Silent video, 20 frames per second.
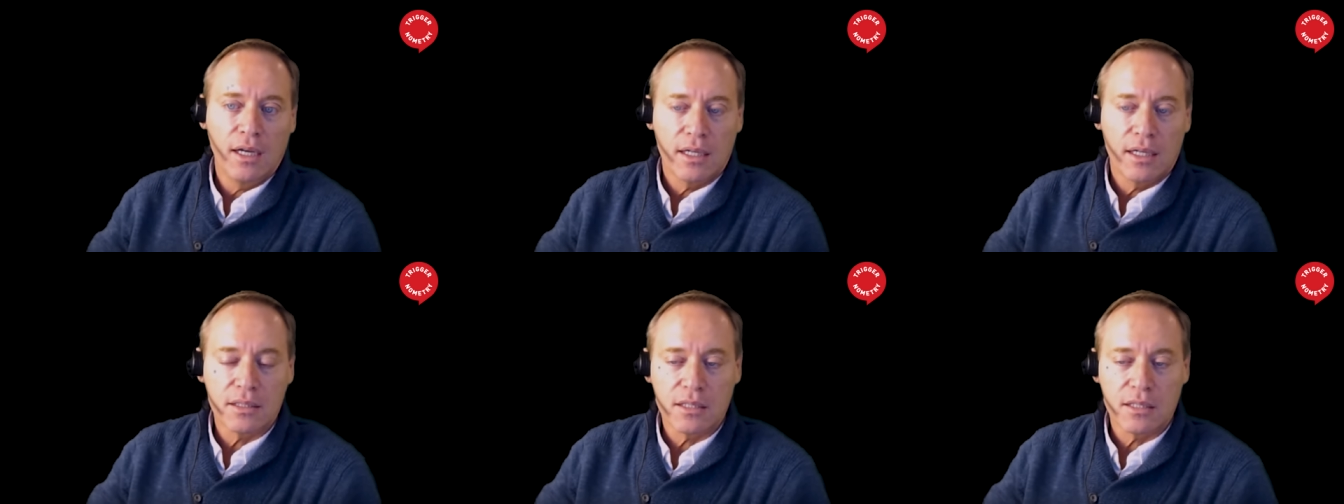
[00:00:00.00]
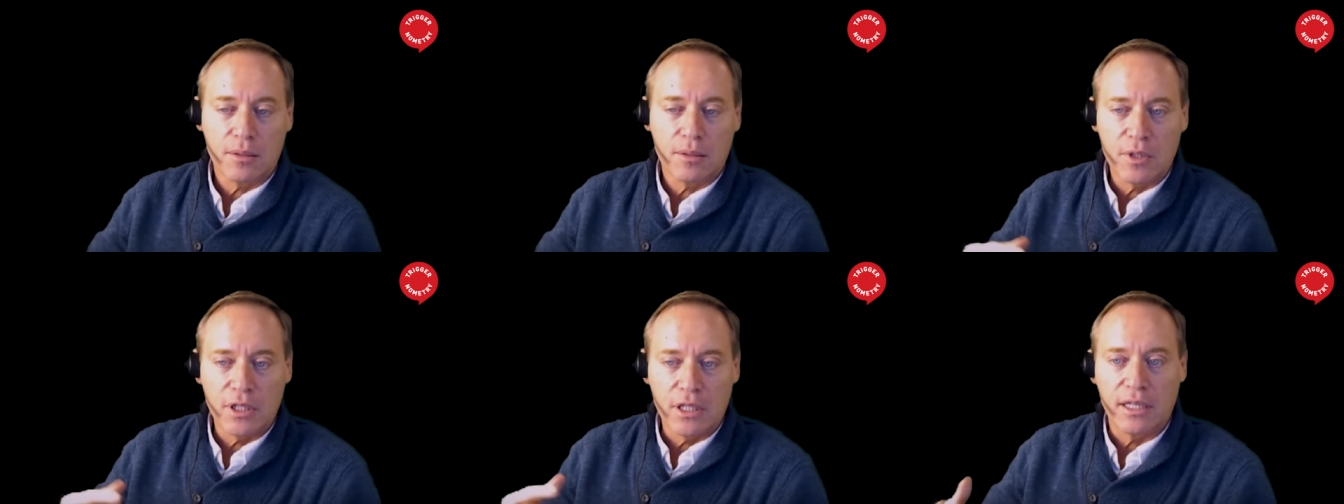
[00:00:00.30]
And
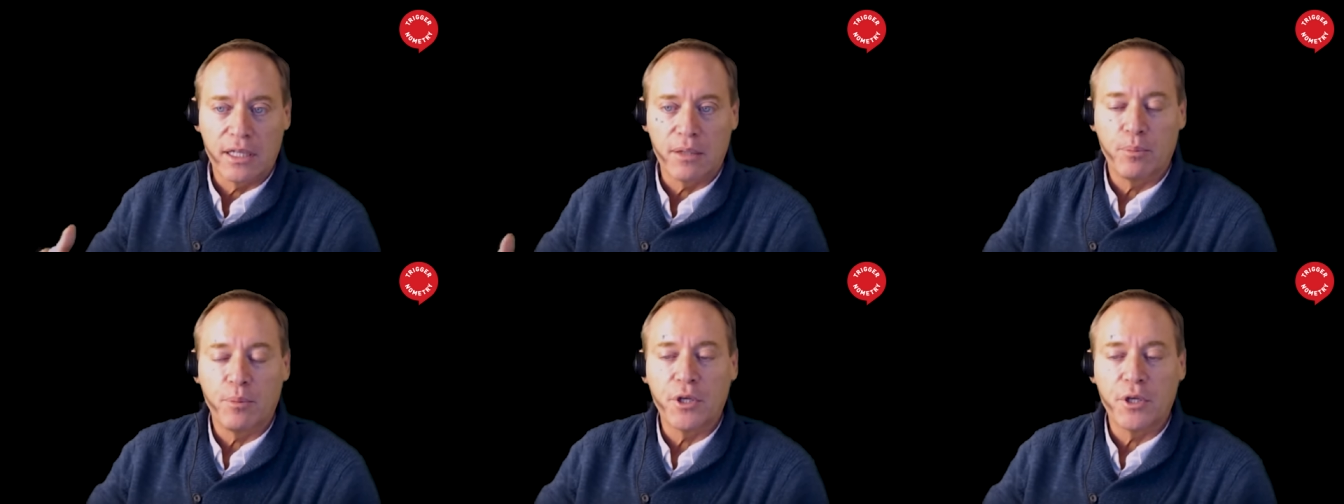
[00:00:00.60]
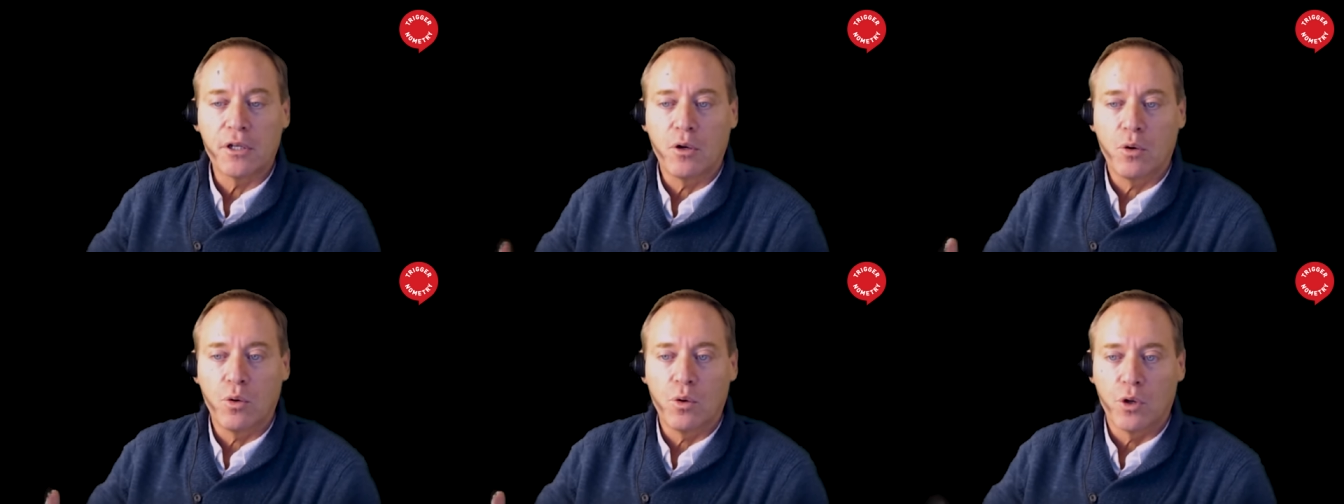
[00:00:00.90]
something like
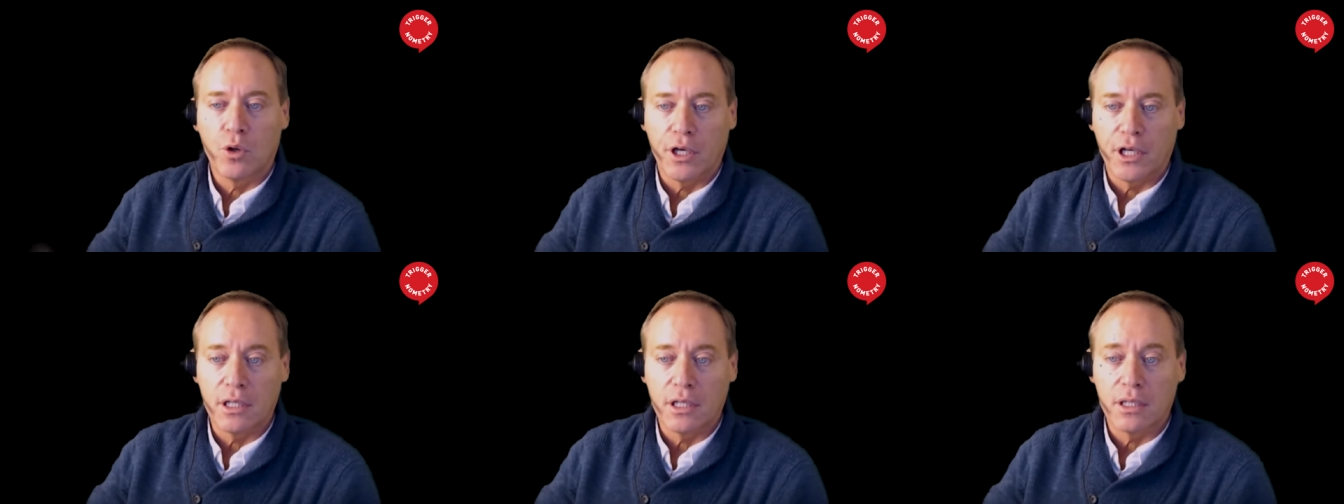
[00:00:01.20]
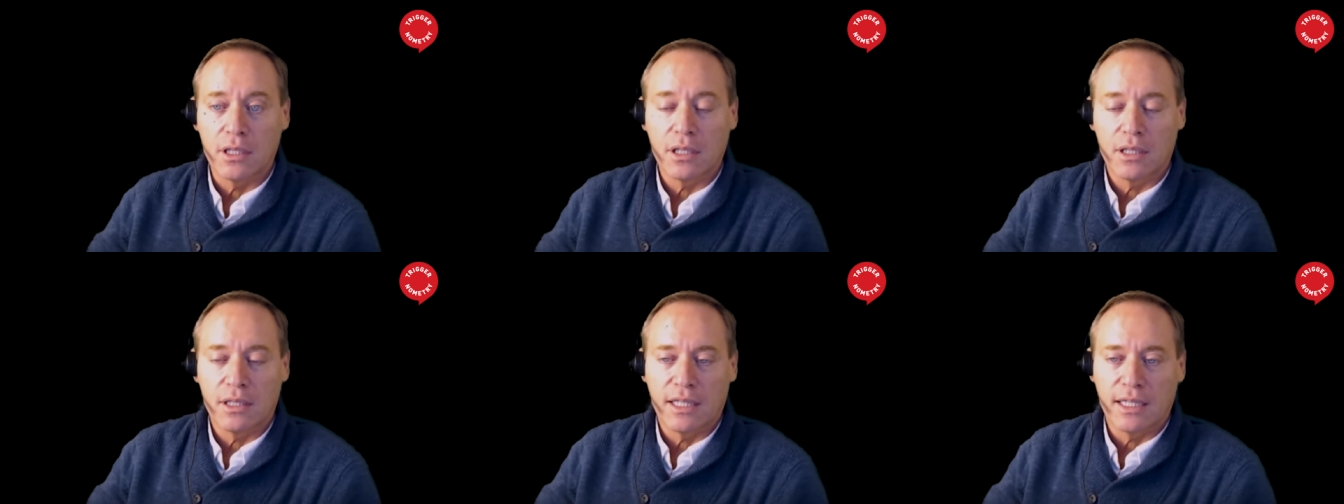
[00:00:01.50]

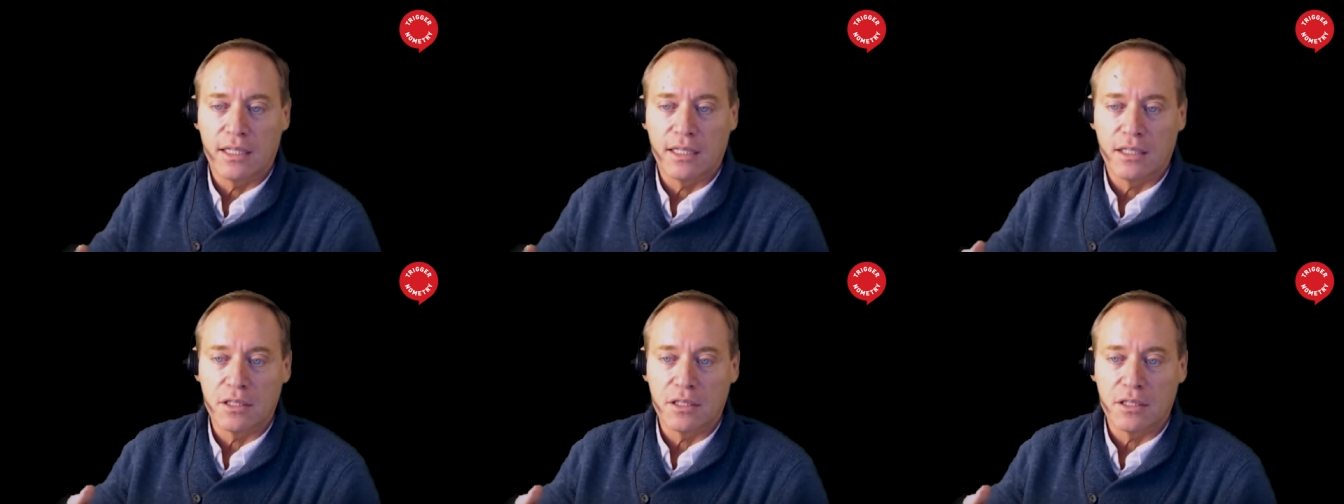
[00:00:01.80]
Bitcoin that is.